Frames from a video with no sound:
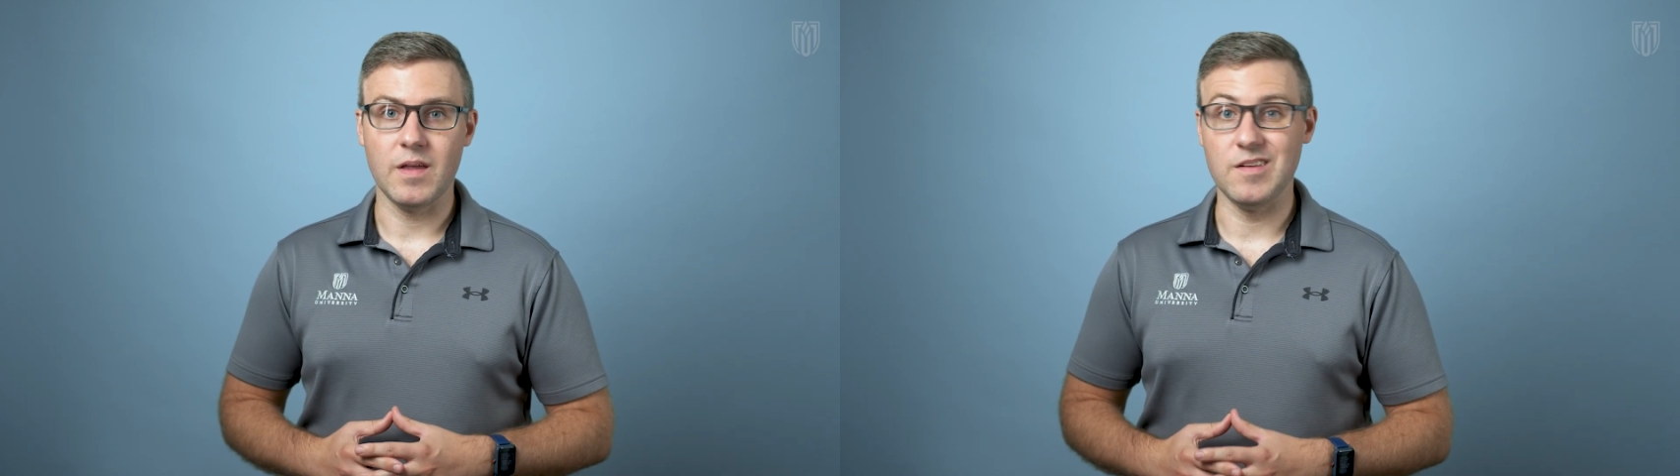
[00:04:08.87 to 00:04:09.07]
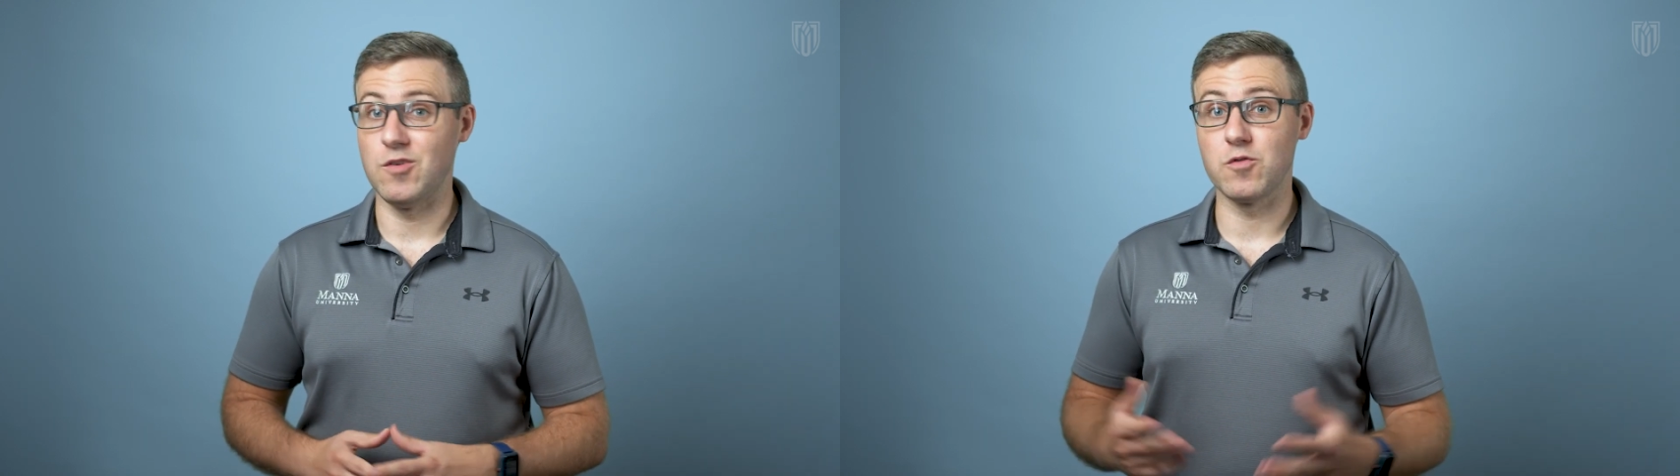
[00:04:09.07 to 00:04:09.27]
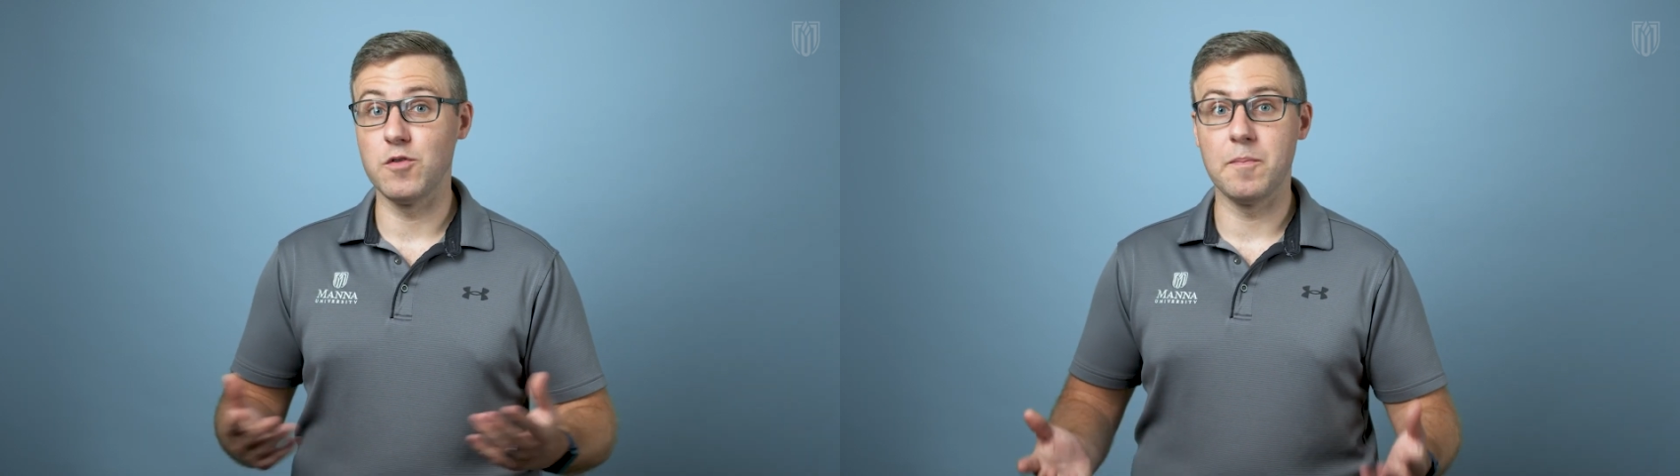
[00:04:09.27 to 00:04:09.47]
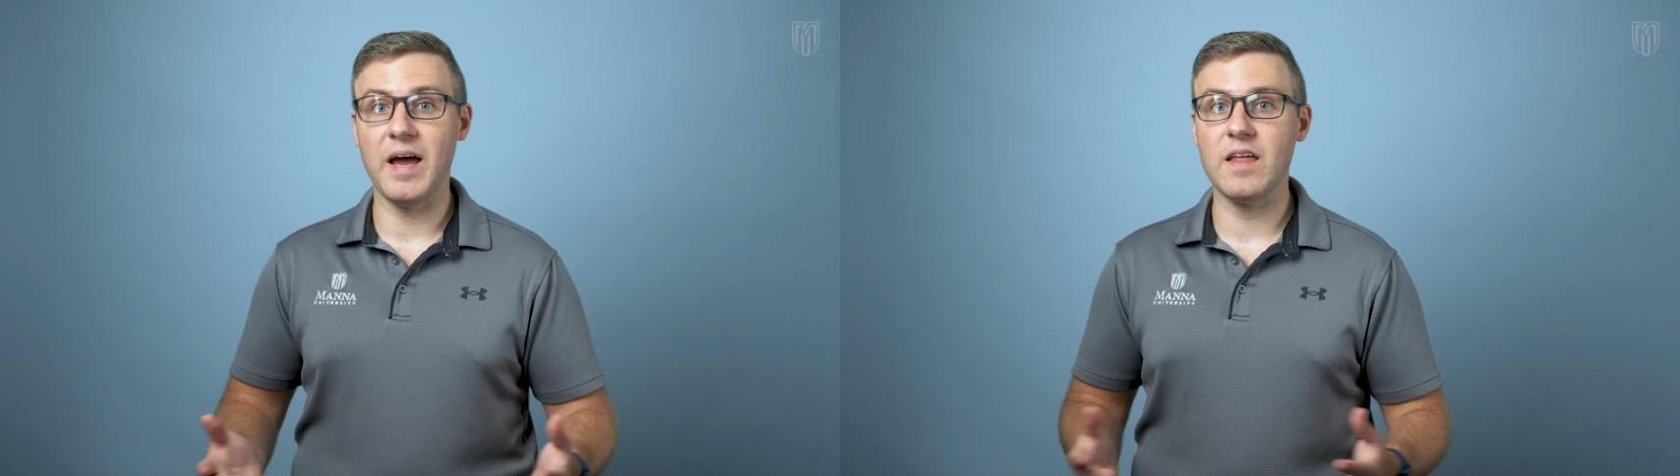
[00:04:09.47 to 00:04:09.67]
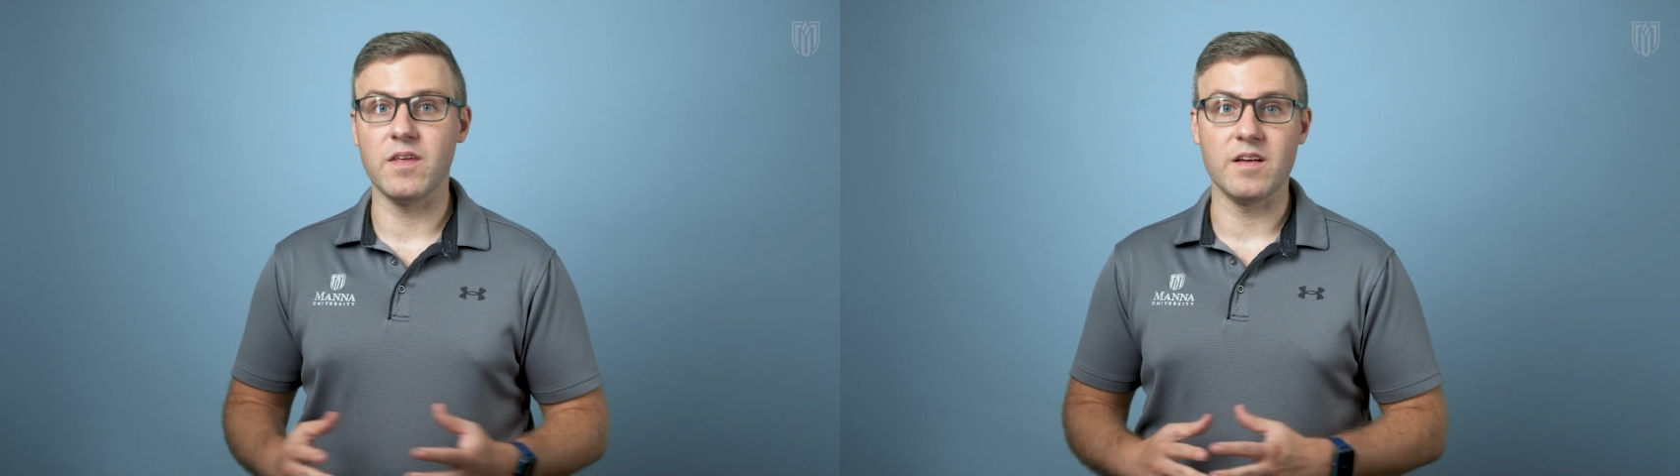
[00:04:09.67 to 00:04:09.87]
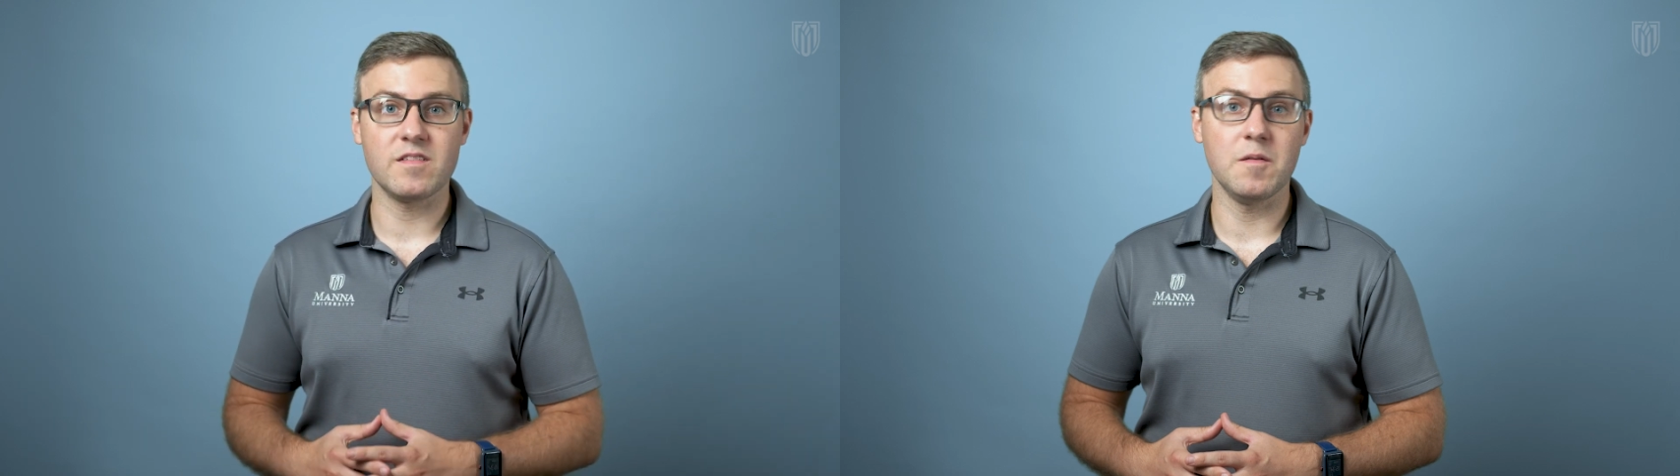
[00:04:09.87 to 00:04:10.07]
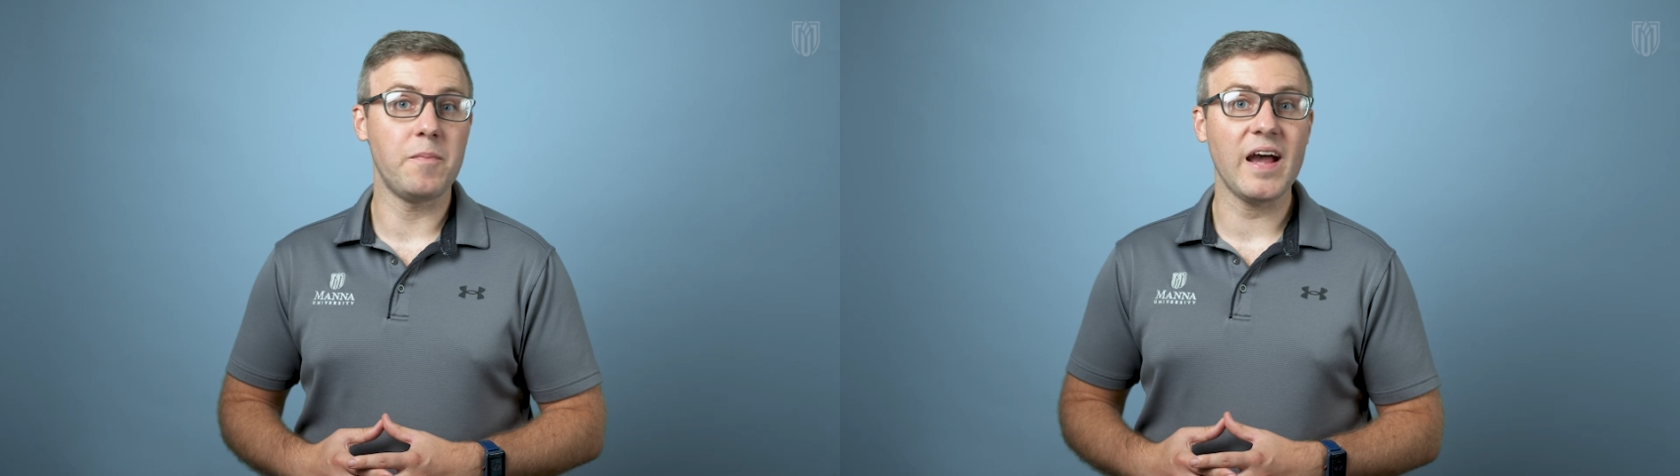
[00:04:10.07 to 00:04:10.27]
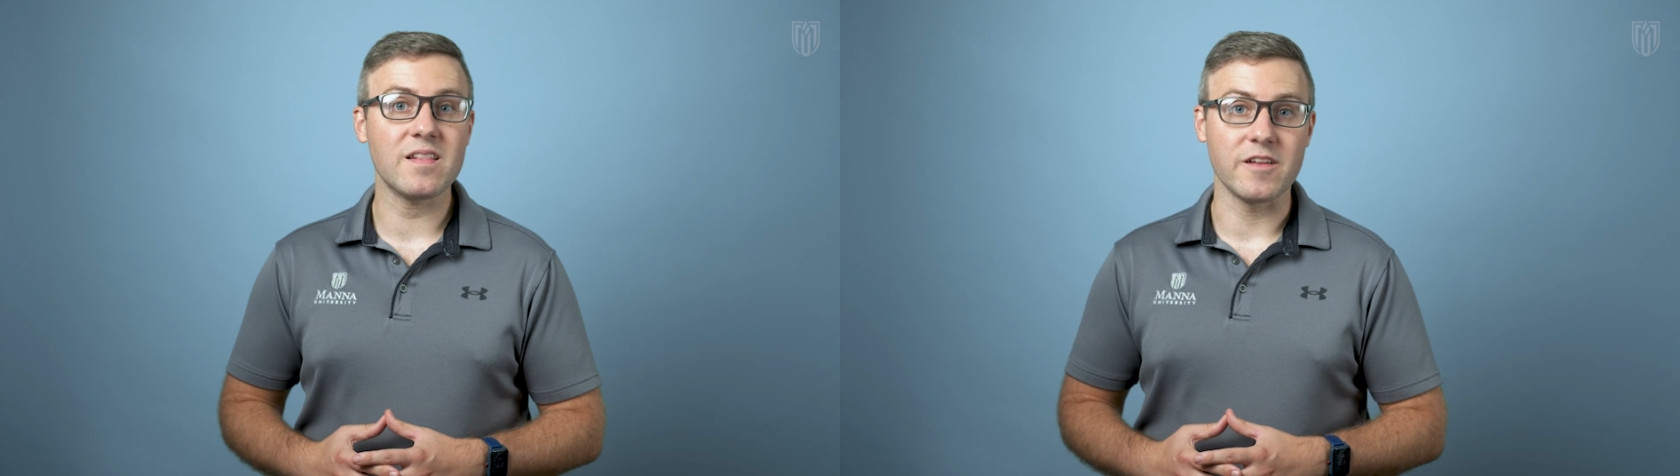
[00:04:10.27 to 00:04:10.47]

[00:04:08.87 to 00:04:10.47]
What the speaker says: and don't do the bad things the bad